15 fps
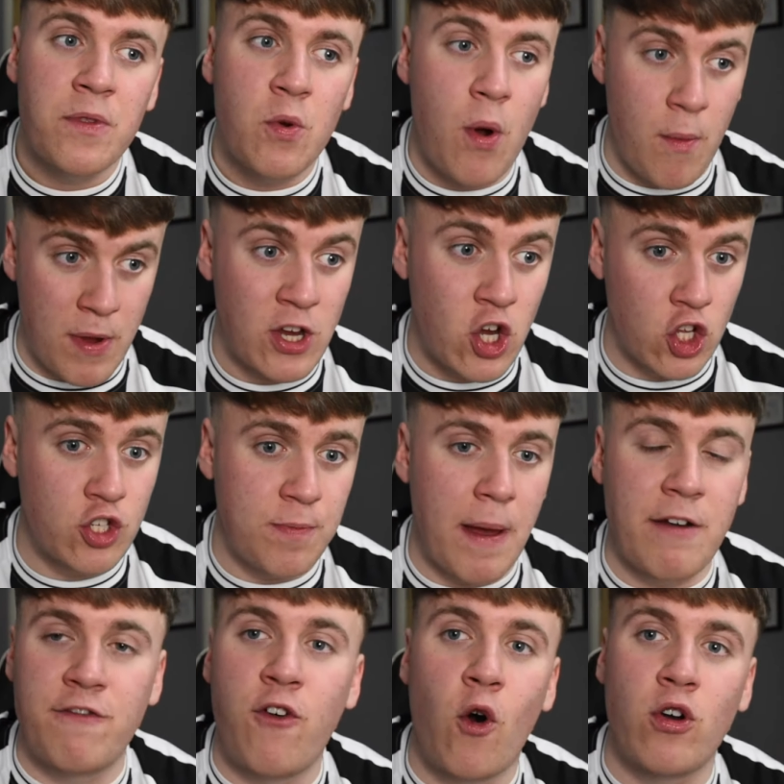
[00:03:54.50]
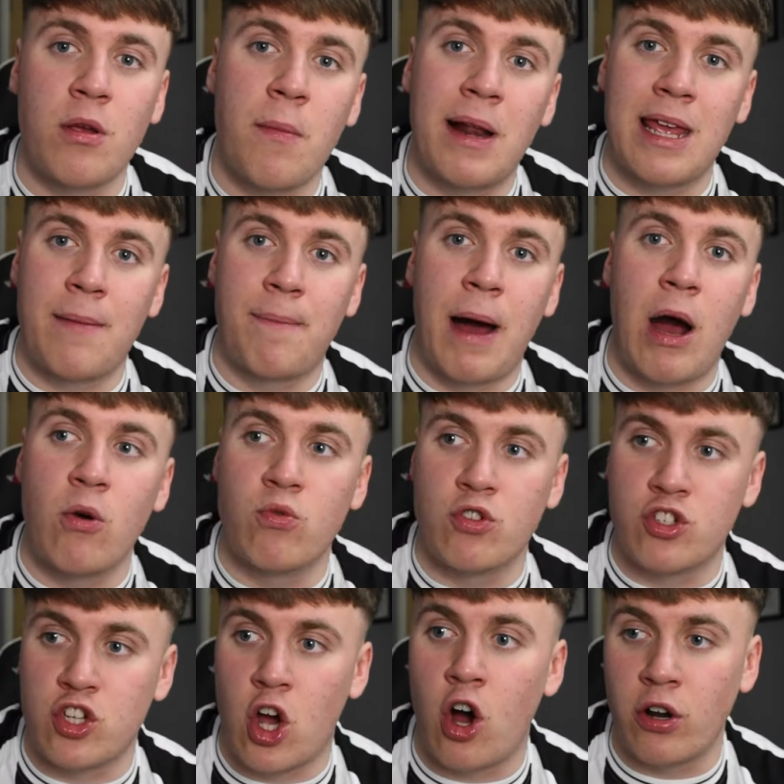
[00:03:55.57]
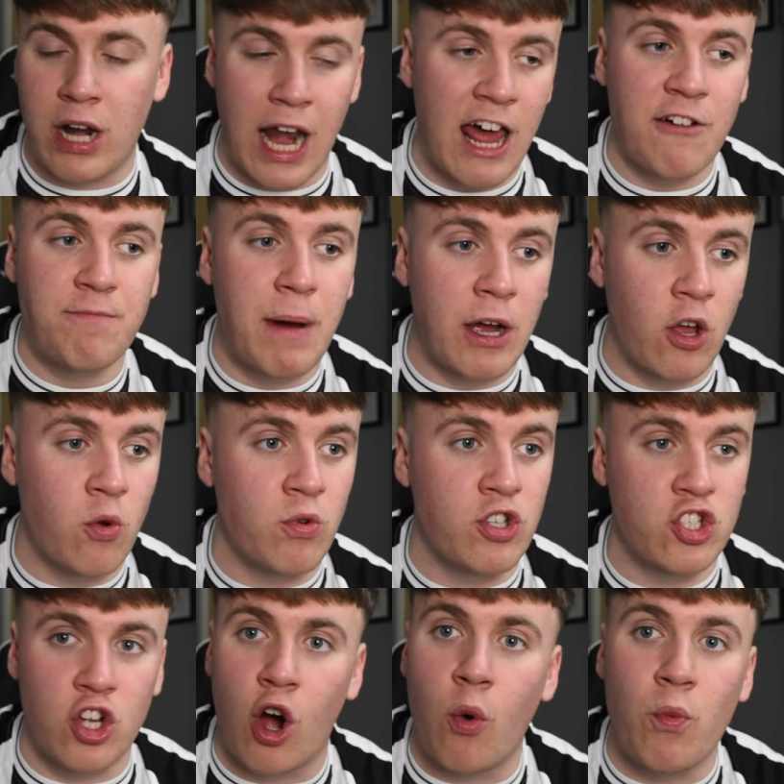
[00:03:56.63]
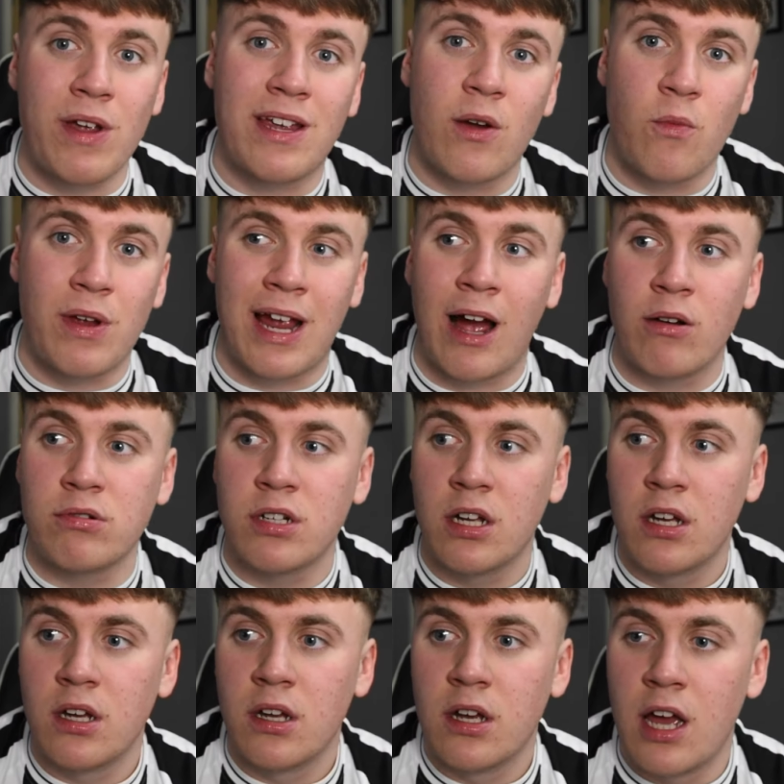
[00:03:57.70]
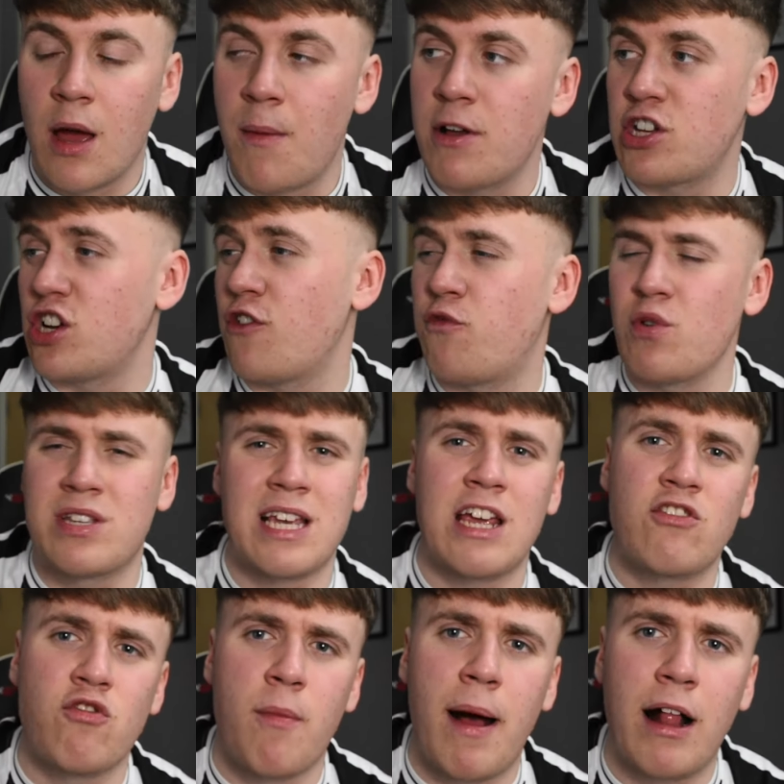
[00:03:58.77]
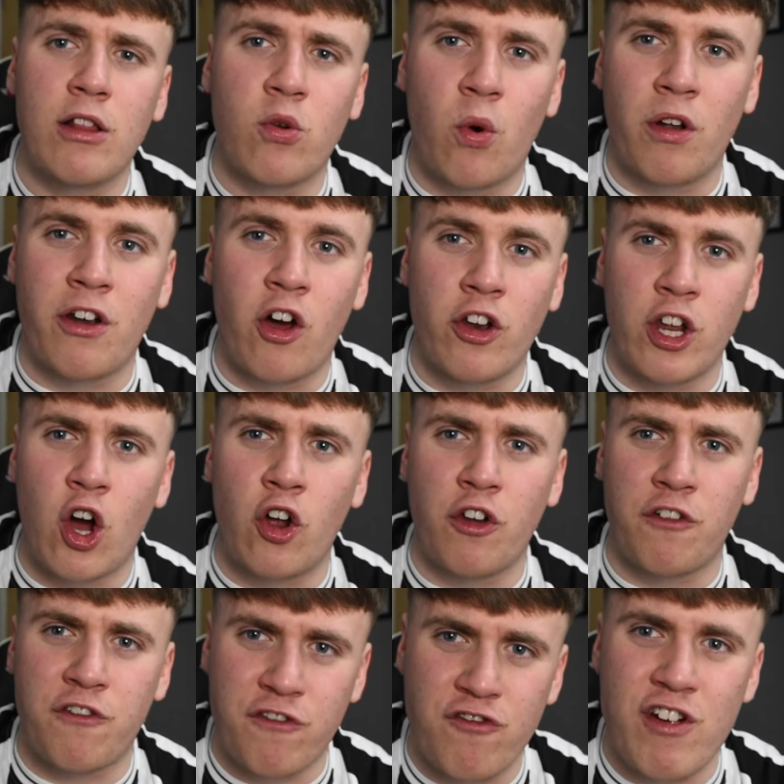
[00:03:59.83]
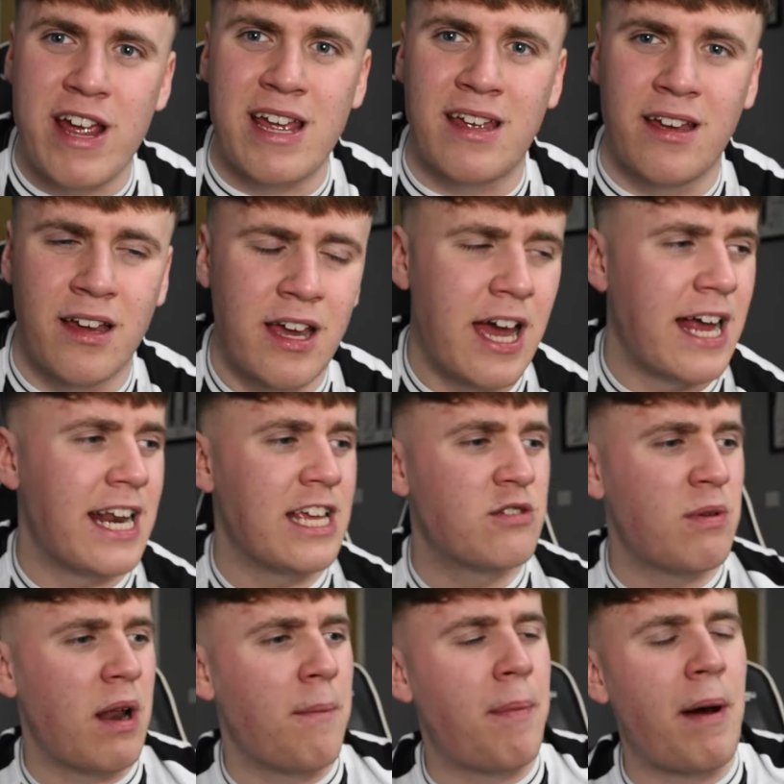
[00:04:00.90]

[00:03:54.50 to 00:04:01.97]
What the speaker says: when we could spend £40 million on a left-back who would start week in, week out. Imagine if we signed Grimaldo on a free and he's went to